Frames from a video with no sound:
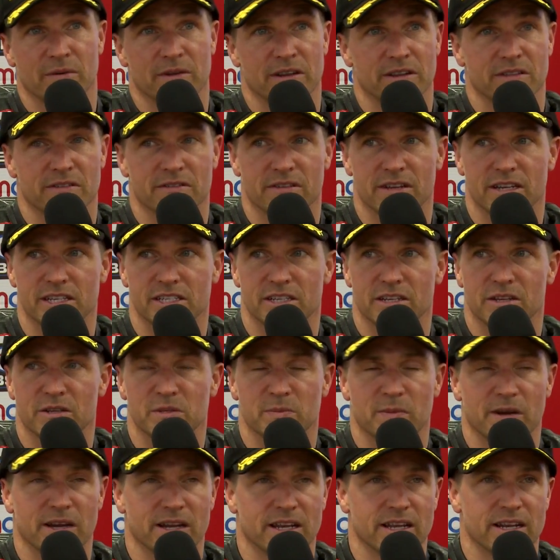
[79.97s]
We had 3
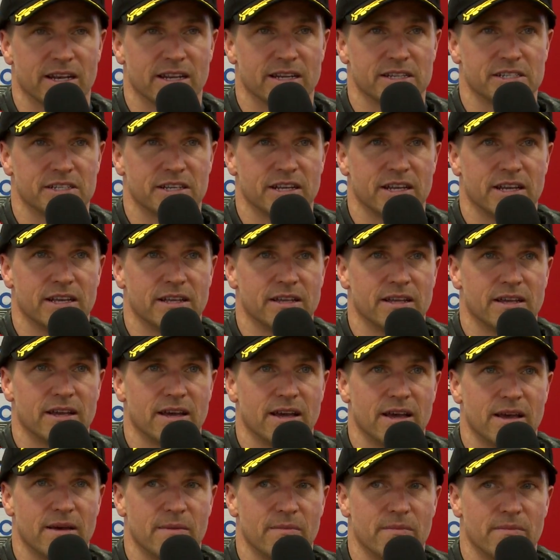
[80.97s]
ECUs pack in last year,
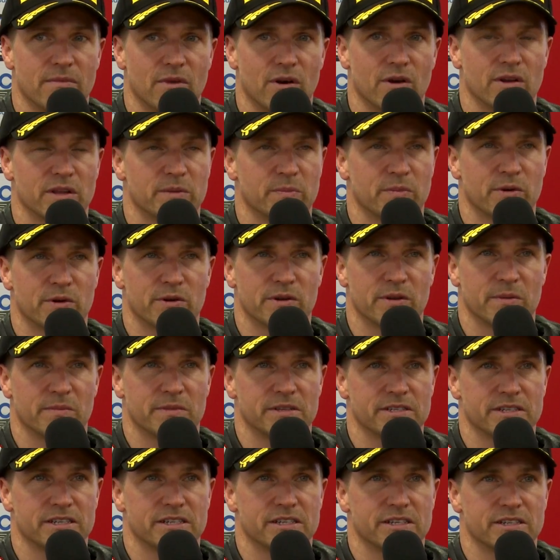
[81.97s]
all in podium
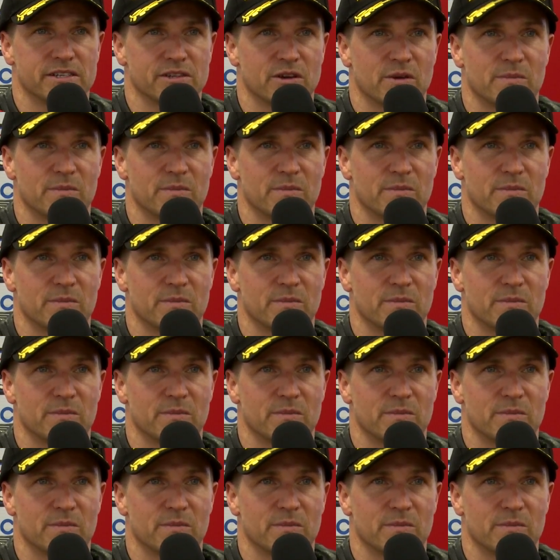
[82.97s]
positions.